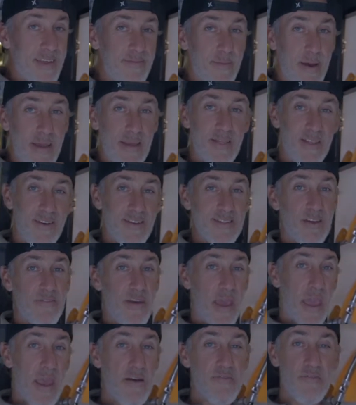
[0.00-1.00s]
my in-laws
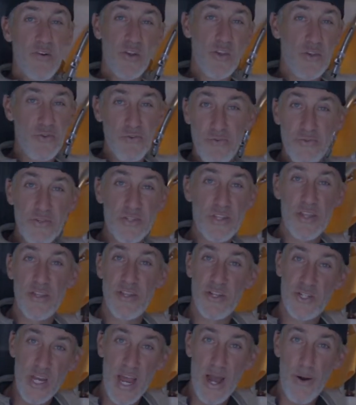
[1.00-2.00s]
have ever used
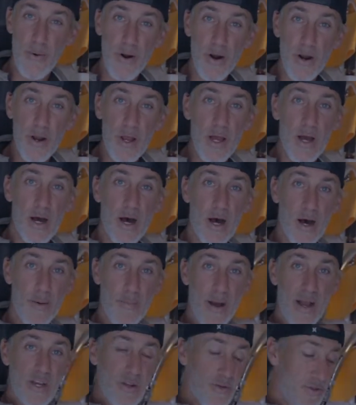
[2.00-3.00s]
the shower. I do